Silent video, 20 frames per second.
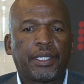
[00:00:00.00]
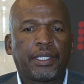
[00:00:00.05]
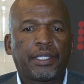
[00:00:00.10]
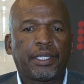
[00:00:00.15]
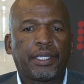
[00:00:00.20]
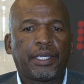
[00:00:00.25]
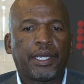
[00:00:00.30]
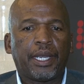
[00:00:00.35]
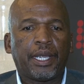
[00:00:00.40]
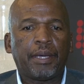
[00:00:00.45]

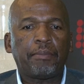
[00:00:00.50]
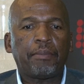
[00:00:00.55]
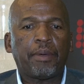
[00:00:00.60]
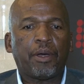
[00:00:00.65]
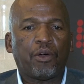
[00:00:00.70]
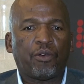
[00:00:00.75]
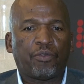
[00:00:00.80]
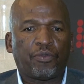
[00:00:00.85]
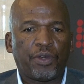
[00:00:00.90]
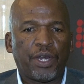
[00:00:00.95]
number
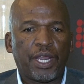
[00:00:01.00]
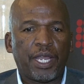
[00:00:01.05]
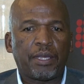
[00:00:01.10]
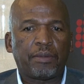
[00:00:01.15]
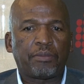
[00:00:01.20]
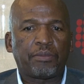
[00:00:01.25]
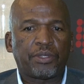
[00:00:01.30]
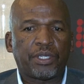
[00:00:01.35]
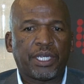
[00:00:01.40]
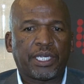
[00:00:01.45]
of
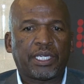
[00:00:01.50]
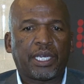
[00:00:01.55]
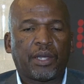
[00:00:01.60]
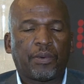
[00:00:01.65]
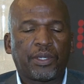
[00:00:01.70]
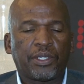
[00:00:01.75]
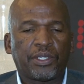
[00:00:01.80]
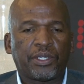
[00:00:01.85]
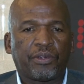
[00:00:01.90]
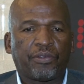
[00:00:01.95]
names that I
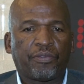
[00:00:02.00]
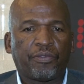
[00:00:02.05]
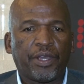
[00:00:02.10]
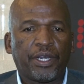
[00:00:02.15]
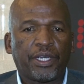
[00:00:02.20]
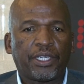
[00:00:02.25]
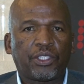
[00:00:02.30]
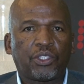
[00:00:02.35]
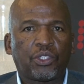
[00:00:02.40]
was referring